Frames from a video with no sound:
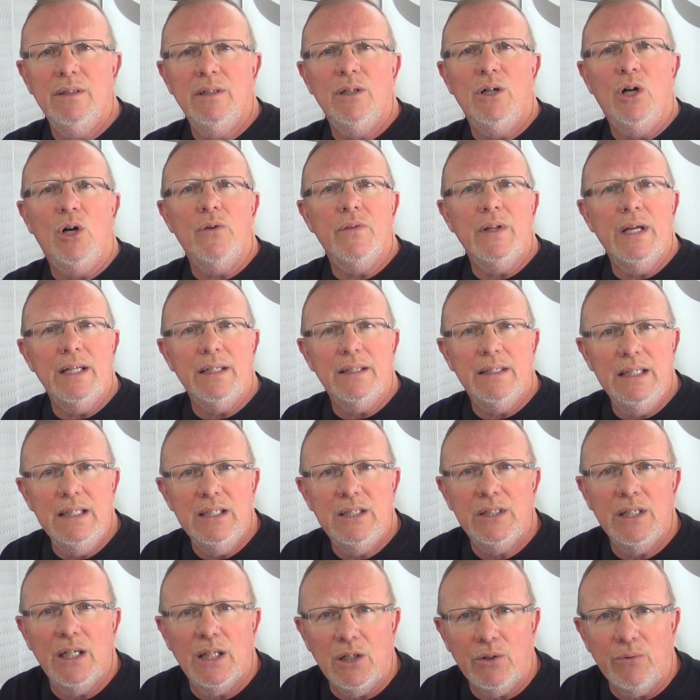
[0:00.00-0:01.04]
or that
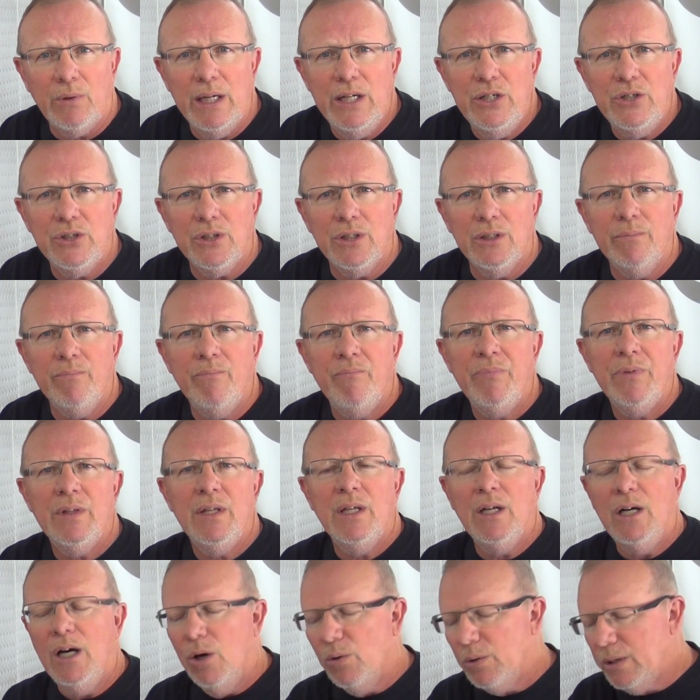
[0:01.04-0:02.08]
deceleration,
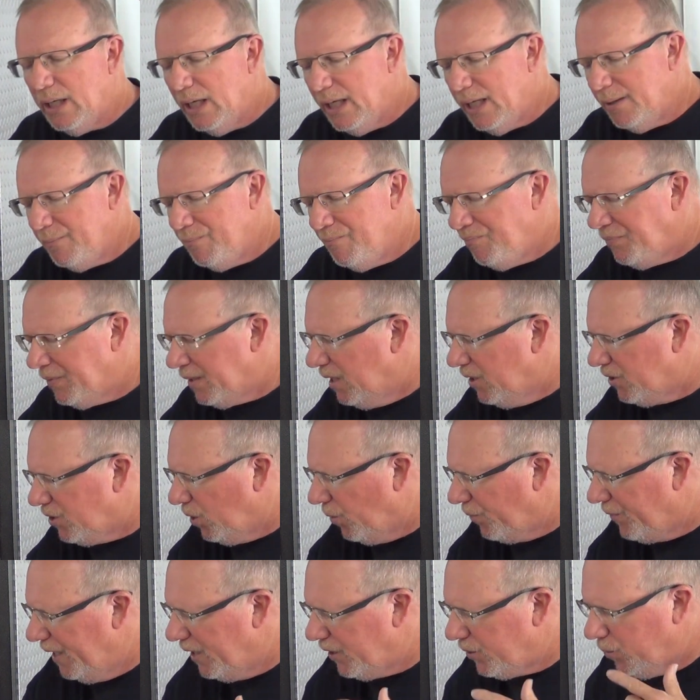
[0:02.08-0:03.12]
okay?
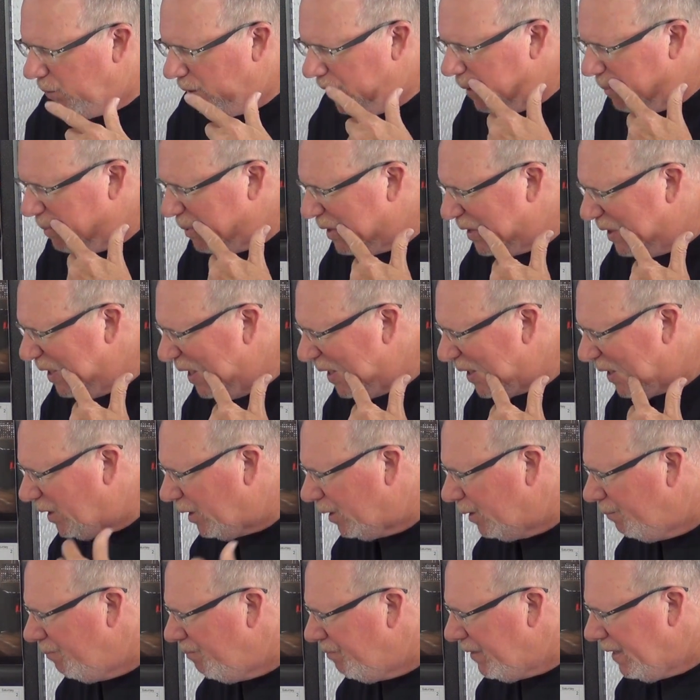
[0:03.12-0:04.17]
So this one in
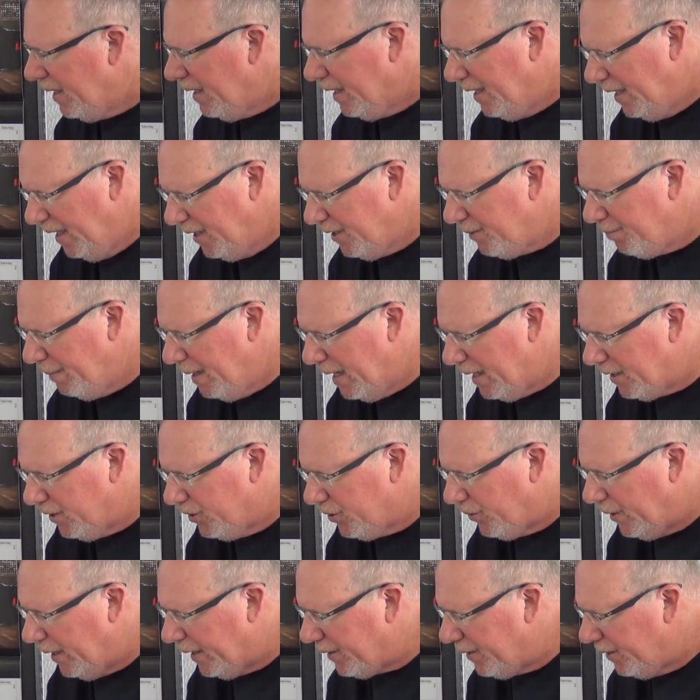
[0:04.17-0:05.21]
particular is mounted
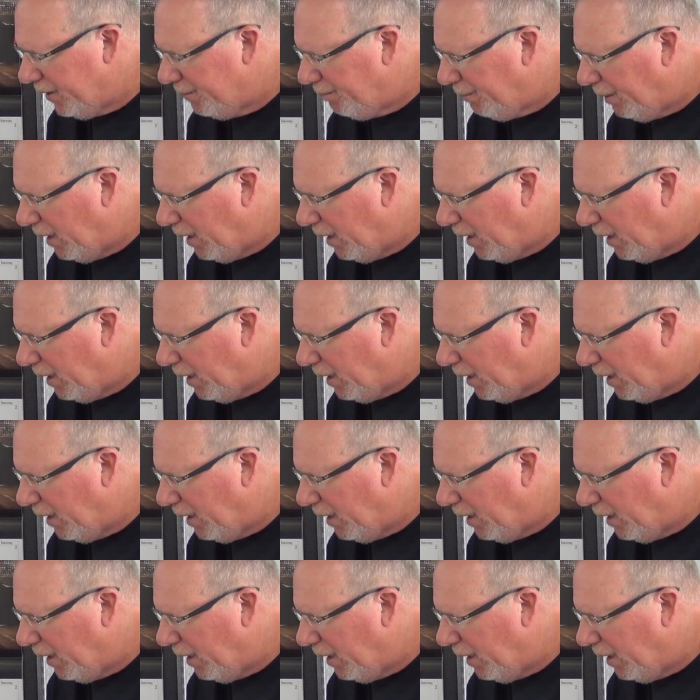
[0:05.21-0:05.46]
directly to the